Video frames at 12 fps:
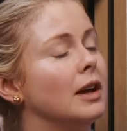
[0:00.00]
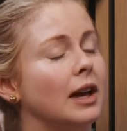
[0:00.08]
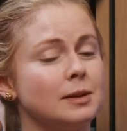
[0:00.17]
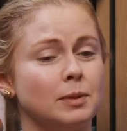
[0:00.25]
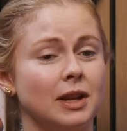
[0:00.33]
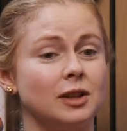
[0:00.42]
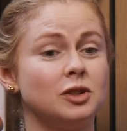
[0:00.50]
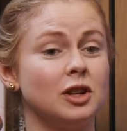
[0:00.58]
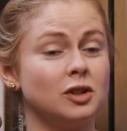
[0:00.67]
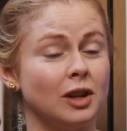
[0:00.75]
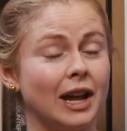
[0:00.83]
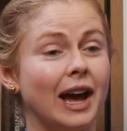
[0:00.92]
husband had,
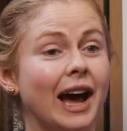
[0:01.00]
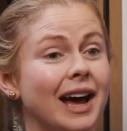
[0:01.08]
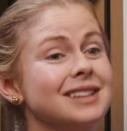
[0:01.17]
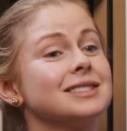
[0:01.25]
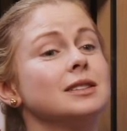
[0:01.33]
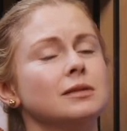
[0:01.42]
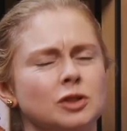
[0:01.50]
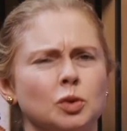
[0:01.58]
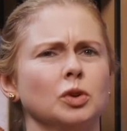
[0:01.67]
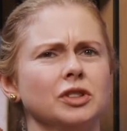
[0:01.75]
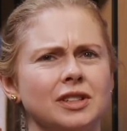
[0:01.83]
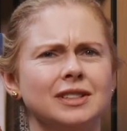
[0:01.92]
it turned out, asked
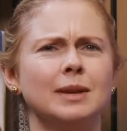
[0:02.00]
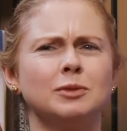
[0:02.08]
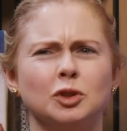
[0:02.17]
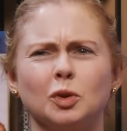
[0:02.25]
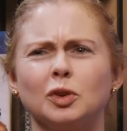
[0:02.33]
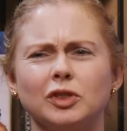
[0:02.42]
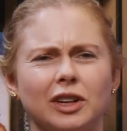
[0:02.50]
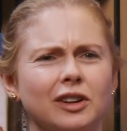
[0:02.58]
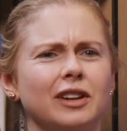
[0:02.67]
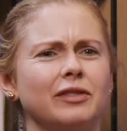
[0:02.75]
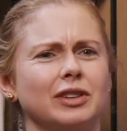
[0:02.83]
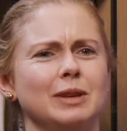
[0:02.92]
George. His name's George. I
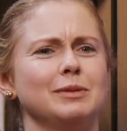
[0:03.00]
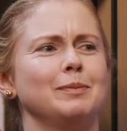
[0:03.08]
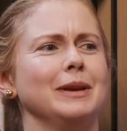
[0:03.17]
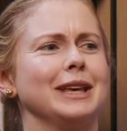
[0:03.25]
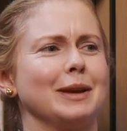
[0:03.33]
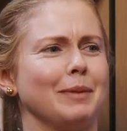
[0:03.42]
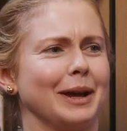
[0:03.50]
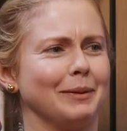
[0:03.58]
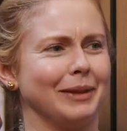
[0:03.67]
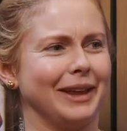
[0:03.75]
don't have to keep speaking about